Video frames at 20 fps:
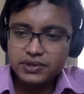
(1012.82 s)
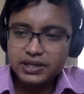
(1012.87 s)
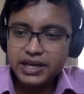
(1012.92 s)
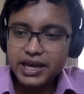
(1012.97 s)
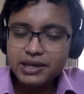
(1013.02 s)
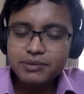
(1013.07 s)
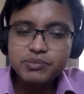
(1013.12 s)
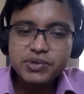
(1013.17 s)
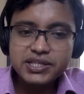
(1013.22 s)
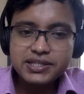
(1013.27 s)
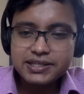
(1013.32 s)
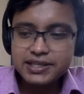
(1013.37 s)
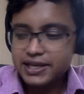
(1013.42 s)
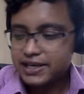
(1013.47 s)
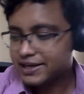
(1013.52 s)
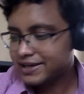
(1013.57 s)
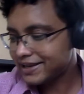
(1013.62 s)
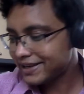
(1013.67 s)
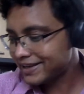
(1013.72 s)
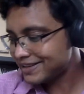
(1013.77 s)
can be
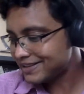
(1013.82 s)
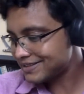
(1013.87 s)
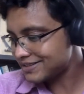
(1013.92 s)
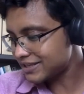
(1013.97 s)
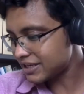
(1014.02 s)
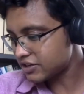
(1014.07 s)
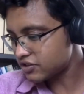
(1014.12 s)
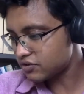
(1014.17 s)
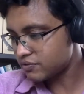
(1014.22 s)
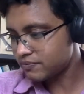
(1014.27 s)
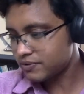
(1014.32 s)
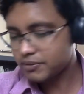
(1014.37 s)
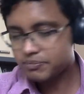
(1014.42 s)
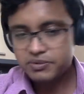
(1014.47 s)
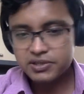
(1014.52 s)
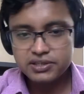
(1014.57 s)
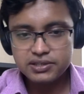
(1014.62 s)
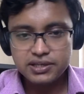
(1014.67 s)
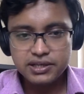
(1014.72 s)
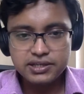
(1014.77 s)
seen in section
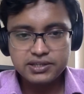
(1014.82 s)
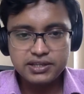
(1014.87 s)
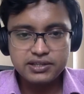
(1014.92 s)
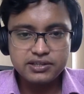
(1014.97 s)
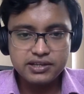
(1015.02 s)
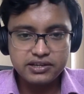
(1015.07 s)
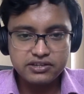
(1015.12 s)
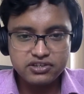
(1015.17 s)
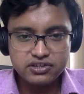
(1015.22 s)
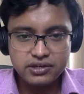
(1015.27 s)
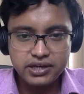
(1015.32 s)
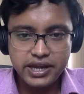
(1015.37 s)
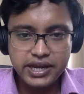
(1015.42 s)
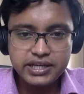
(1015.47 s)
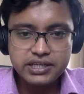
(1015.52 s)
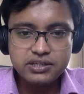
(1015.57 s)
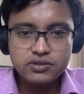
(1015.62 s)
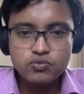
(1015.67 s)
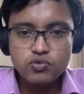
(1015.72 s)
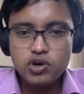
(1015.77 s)
56 and section
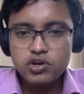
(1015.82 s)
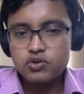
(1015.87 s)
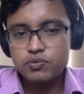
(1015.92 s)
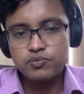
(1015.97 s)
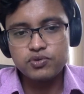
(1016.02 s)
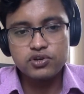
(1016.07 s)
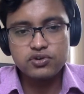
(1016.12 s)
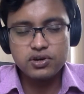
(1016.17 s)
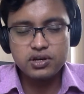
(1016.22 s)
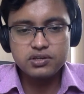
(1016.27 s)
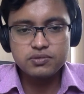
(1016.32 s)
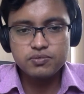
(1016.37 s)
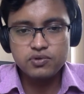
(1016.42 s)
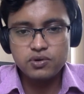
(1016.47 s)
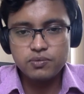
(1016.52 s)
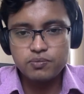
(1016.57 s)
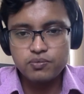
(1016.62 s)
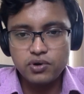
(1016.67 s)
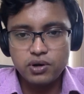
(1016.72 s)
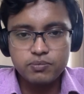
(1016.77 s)
81 of the Transfer
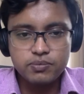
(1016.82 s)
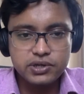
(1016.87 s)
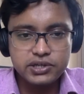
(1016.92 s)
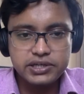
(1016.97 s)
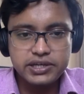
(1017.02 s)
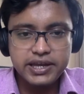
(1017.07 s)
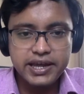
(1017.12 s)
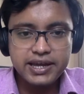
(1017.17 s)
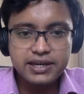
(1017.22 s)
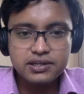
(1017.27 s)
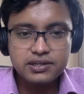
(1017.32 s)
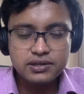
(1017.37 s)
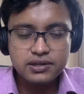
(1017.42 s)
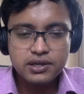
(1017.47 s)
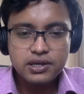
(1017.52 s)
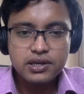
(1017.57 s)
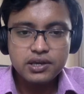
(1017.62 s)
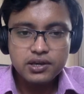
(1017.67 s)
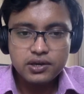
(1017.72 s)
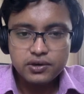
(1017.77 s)
of Property Act.
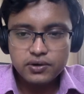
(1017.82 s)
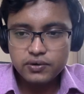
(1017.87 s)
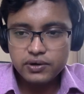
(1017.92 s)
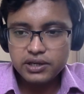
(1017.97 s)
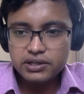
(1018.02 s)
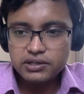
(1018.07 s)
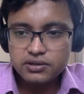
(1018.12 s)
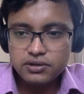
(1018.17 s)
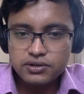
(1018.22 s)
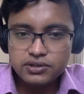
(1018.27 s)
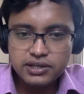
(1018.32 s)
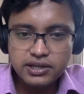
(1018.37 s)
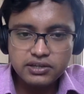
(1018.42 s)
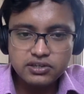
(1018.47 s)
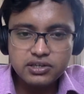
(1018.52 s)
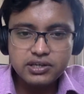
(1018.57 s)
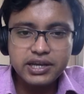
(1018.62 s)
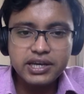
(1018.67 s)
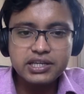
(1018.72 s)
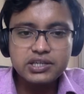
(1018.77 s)
Okay, so
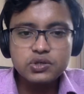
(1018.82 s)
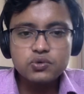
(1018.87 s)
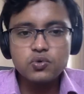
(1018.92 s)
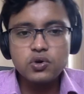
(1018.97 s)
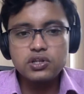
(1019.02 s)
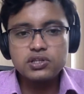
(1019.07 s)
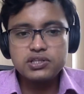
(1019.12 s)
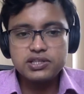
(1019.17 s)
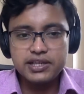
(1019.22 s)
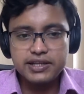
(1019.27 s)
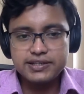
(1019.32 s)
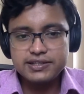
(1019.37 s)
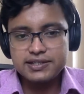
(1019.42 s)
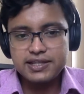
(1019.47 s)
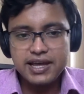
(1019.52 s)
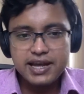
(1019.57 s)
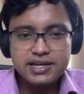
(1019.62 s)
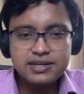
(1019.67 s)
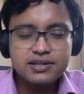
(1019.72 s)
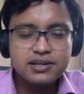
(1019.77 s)
section 81 says
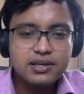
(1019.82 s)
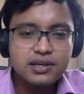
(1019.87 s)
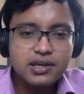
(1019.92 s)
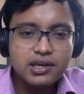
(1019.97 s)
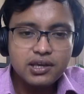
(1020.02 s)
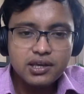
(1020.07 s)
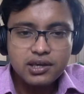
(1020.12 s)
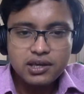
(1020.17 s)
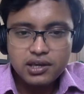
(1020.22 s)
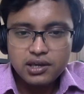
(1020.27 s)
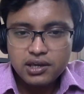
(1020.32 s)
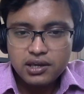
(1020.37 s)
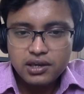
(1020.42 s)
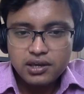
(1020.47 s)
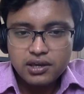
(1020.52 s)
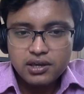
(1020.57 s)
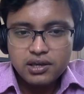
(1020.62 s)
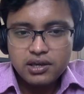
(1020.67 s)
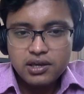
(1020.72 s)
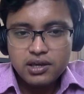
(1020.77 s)
that
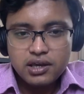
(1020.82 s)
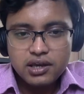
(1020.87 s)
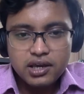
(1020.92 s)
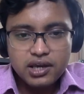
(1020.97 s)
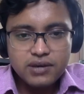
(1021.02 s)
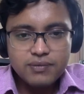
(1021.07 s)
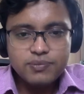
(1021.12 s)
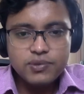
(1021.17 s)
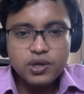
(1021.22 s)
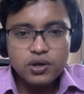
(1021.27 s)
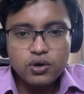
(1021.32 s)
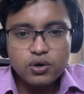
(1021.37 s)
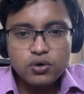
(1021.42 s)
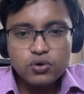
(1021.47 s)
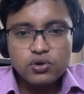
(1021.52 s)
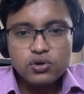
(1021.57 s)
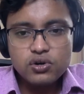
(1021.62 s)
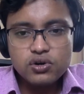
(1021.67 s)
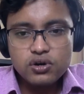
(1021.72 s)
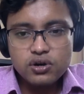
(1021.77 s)
if the
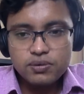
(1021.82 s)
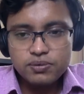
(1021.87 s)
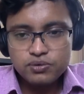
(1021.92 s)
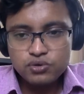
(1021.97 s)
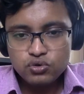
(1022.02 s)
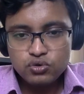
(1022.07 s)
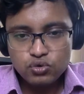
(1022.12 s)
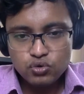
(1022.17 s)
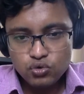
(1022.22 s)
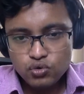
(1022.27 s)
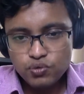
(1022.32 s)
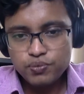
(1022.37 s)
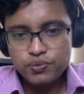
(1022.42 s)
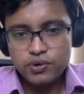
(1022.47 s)
owner of two